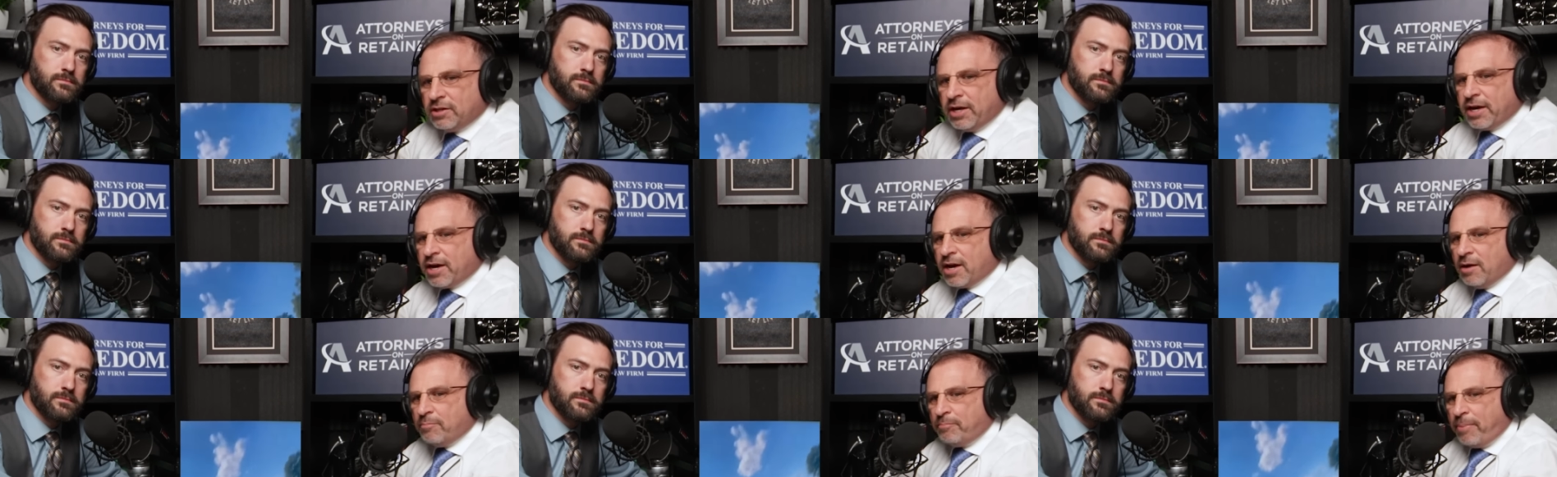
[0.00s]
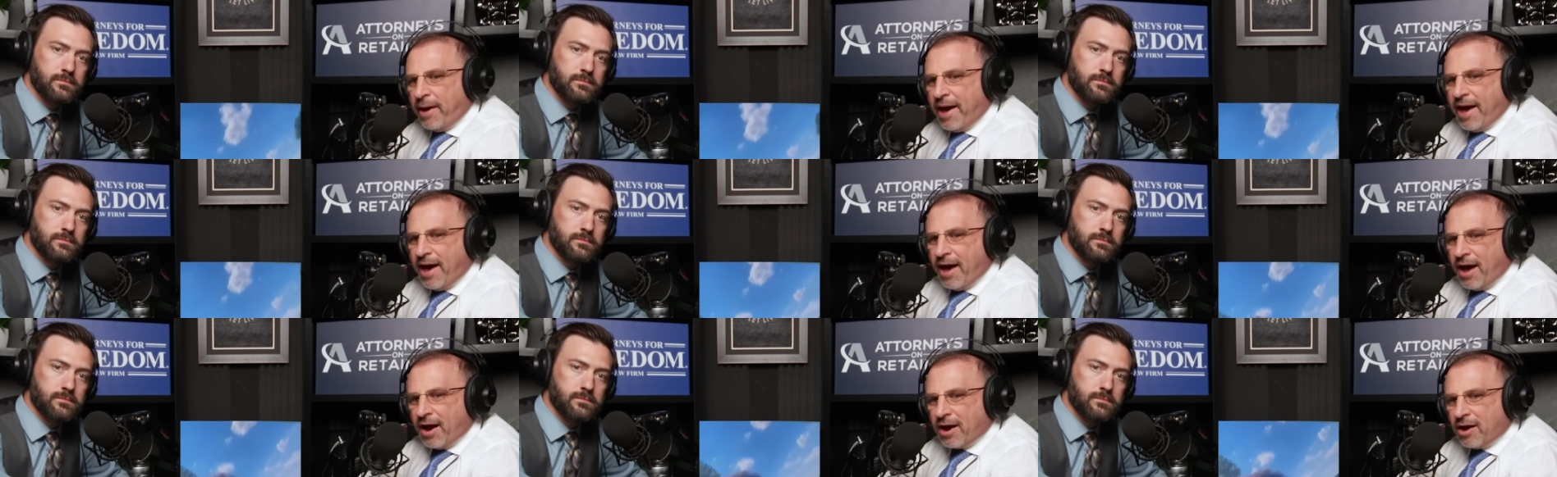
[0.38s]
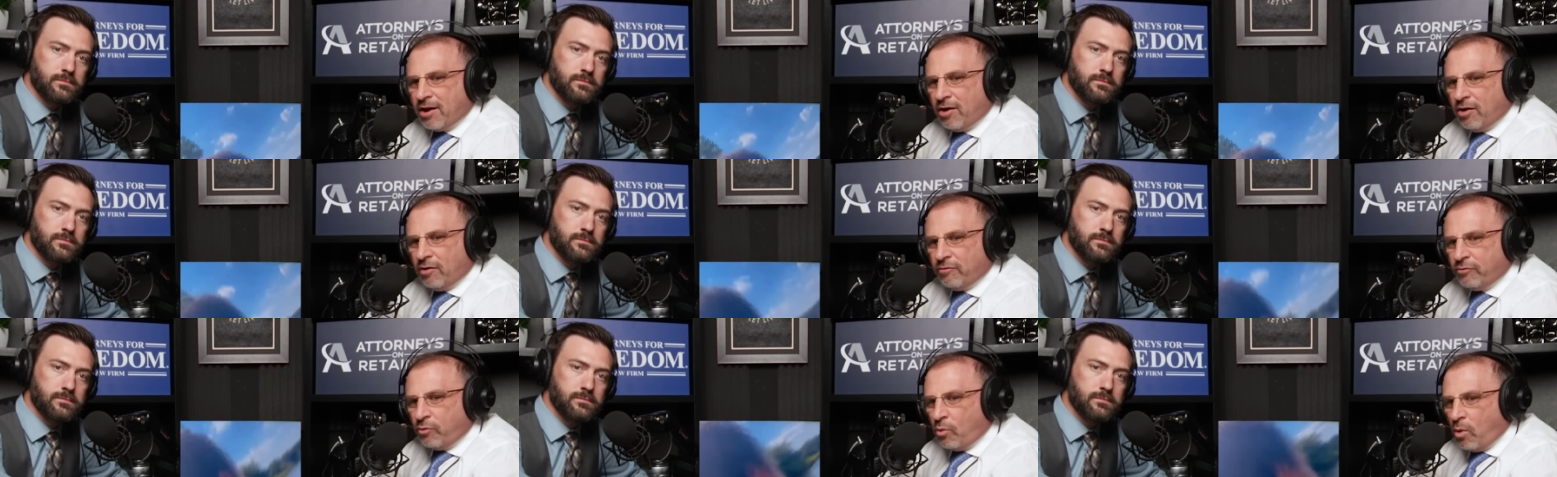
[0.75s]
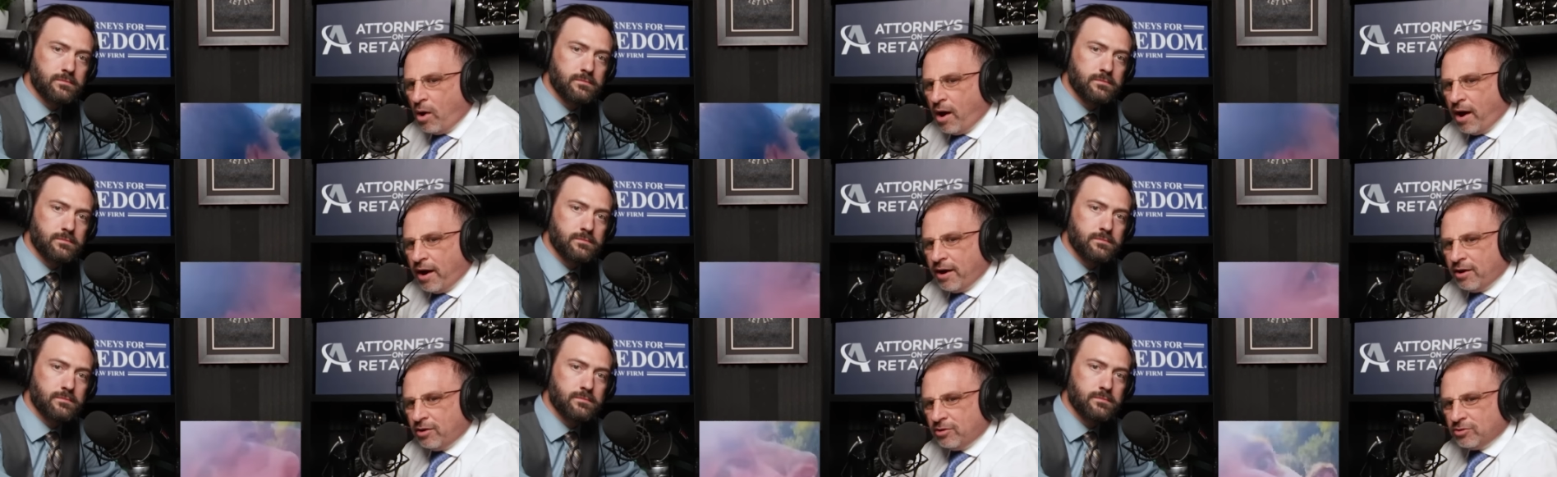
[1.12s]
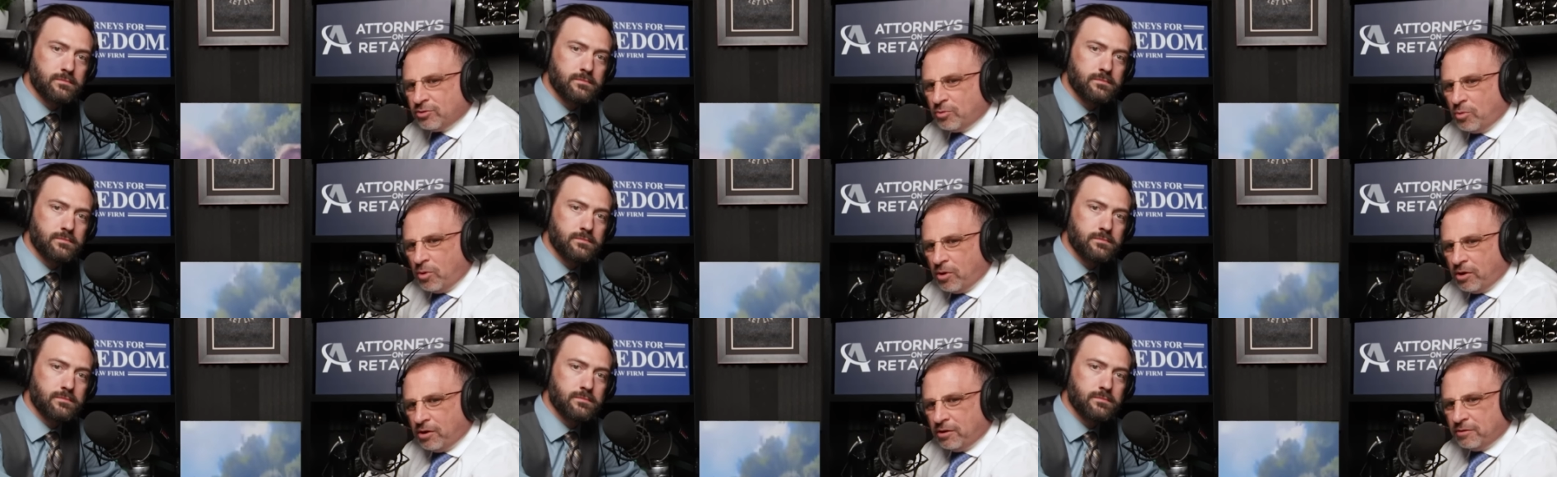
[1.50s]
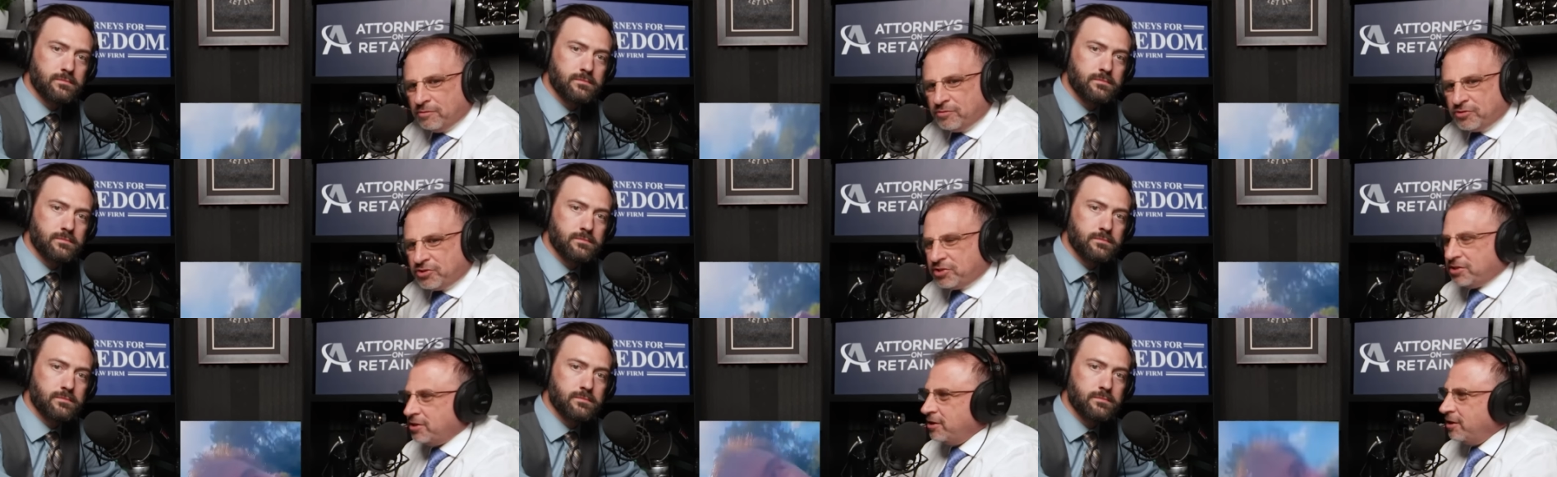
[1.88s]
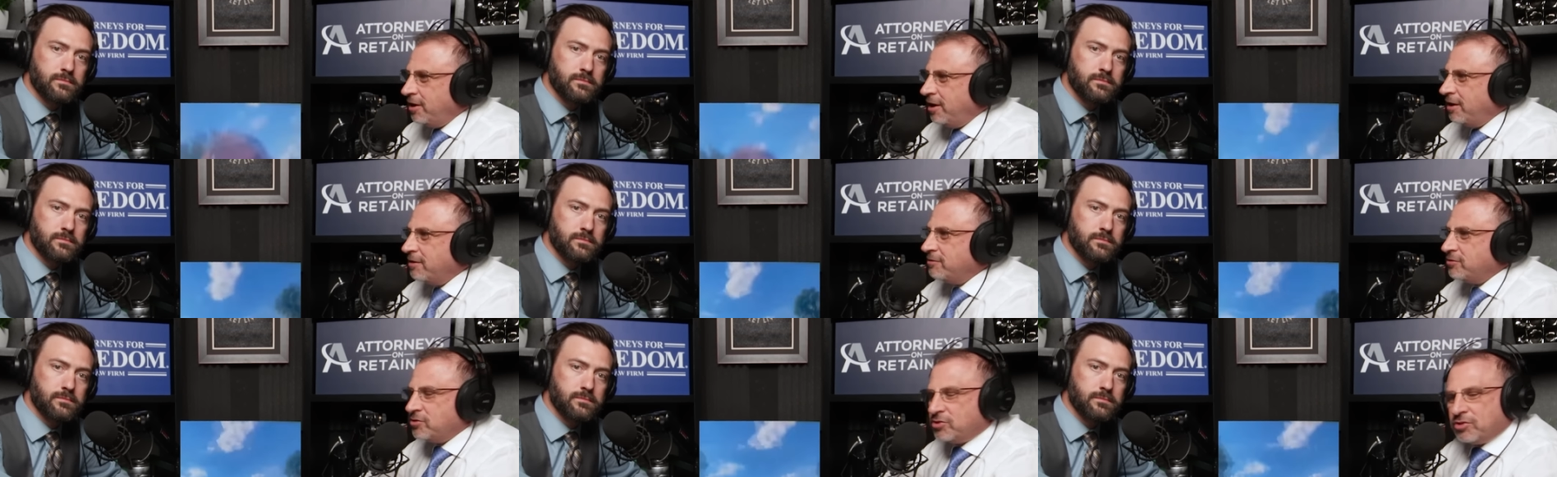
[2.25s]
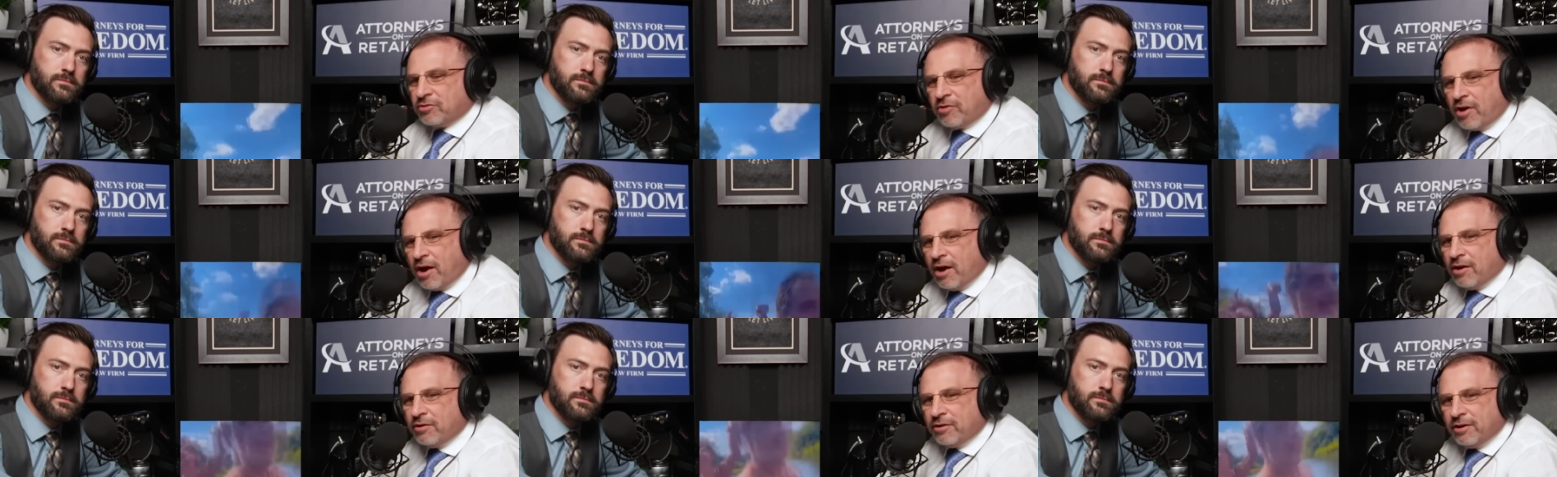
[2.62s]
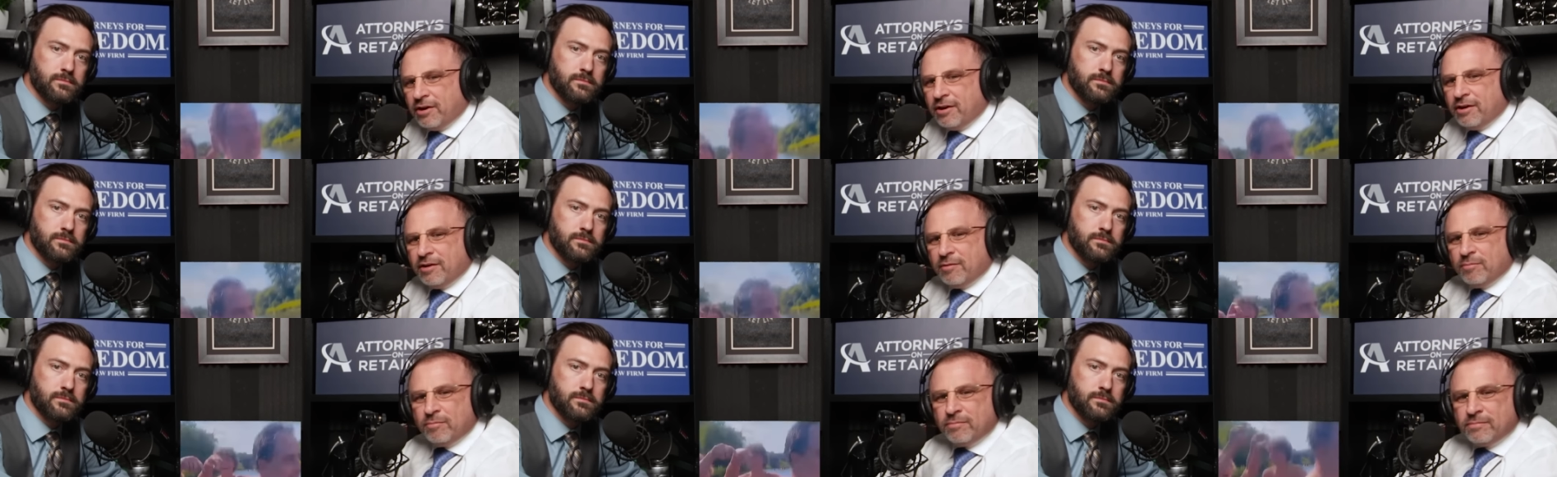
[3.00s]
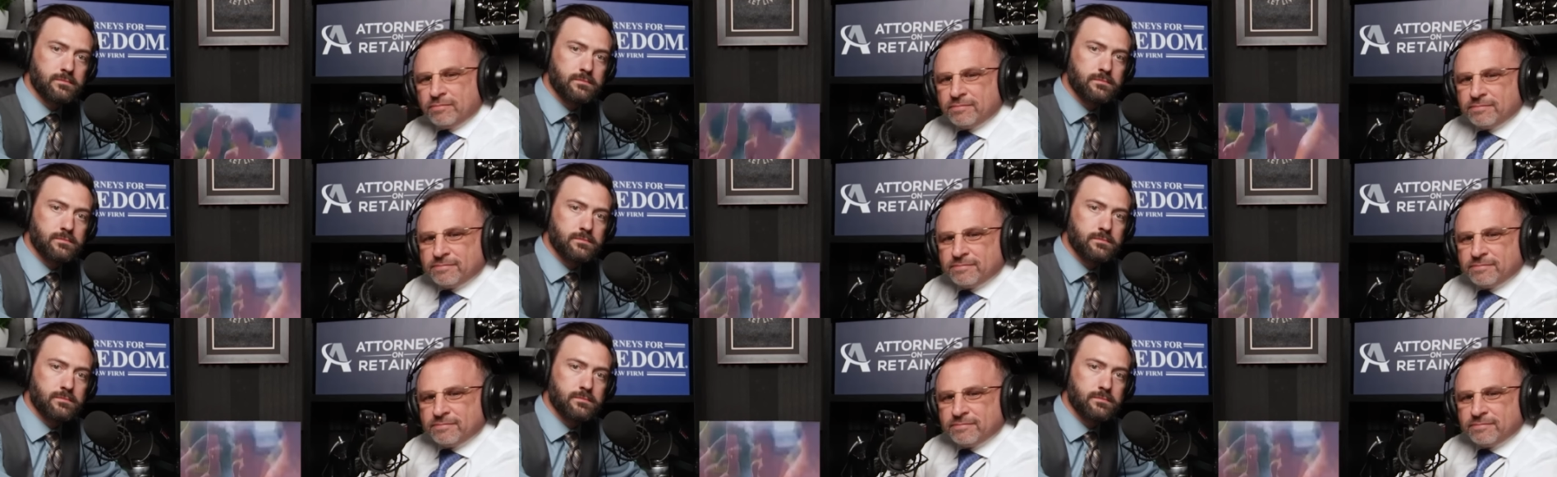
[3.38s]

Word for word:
Speaker 1: Like a pack of wild wolves have surrounded him.